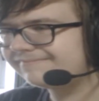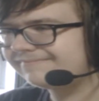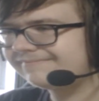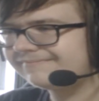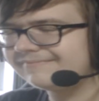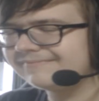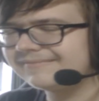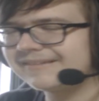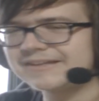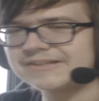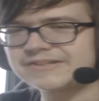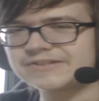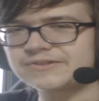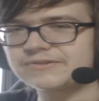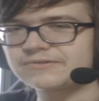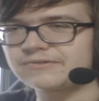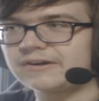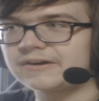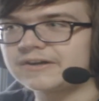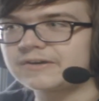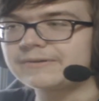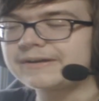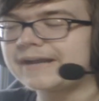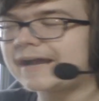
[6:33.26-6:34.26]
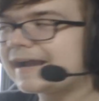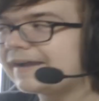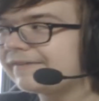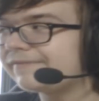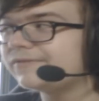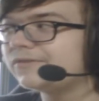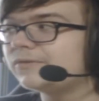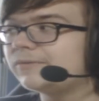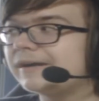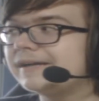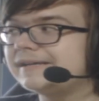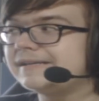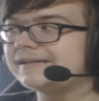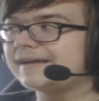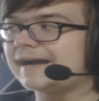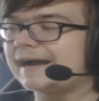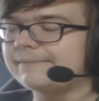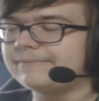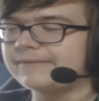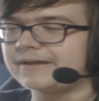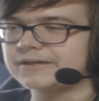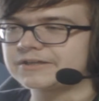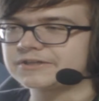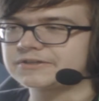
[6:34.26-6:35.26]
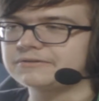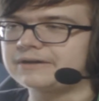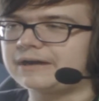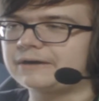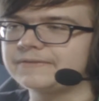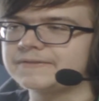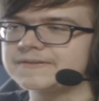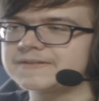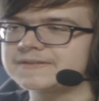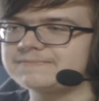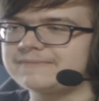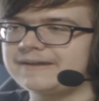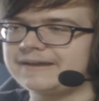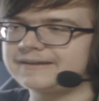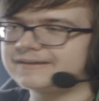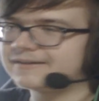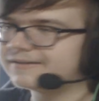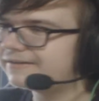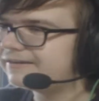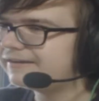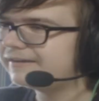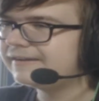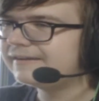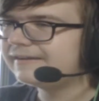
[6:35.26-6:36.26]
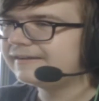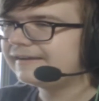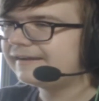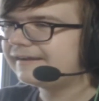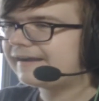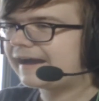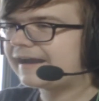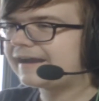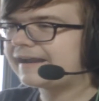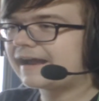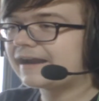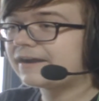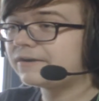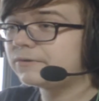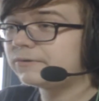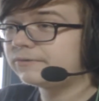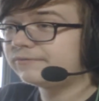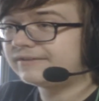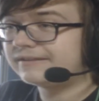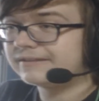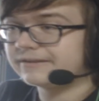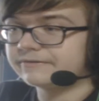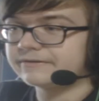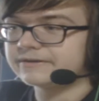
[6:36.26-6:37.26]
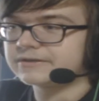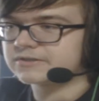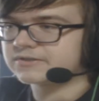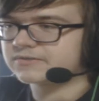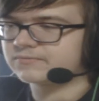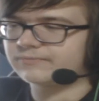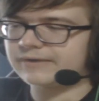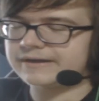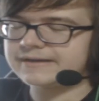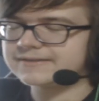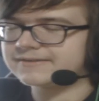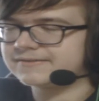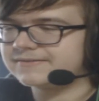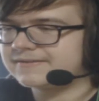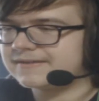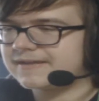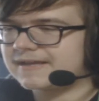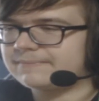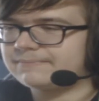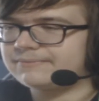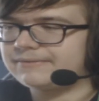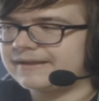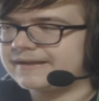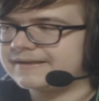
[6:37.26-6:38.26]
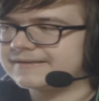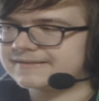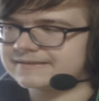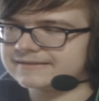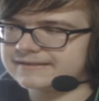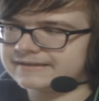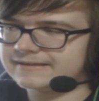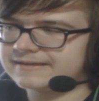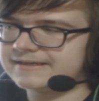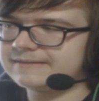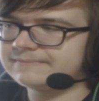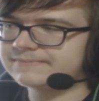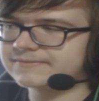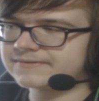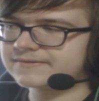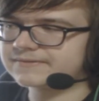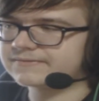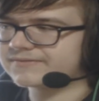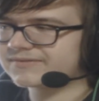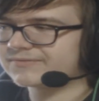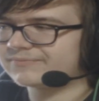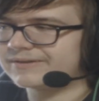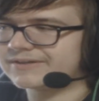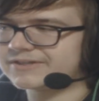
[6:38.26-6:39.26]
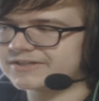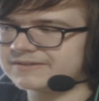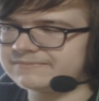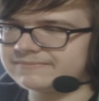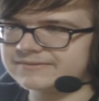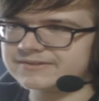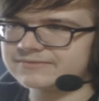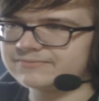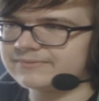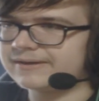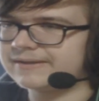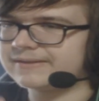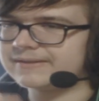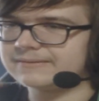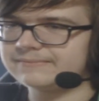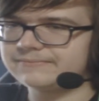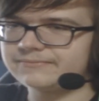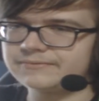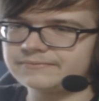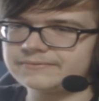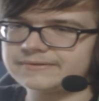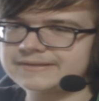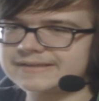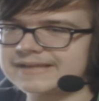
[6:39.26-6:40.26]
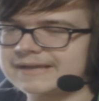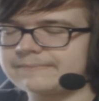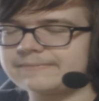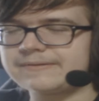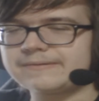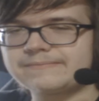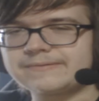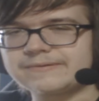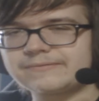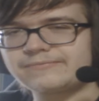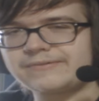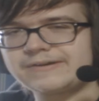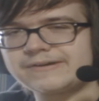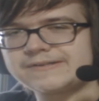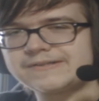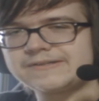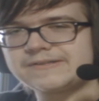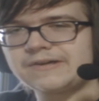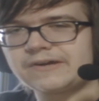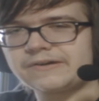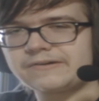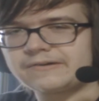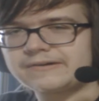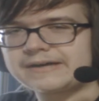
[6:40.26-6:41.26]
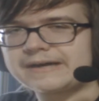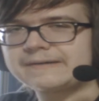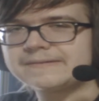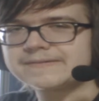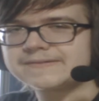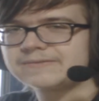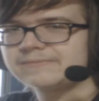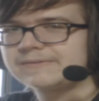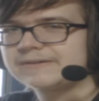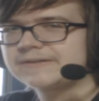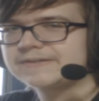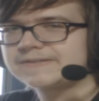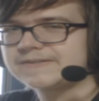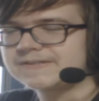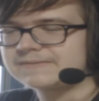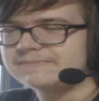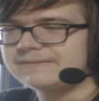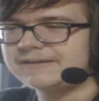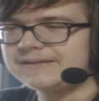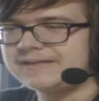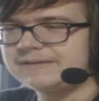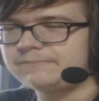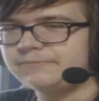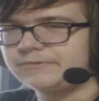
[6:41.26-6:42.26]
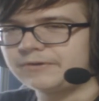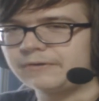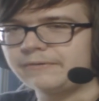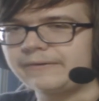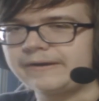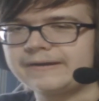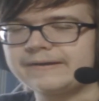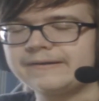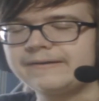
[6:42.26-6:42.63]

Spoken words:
stronger one. I have no idea. I'm not sure how this man can. I don't know if he literally just went to that place and like keeps switching between them, but wouldn't that be a bit weird to the other council? Where does this man keep going?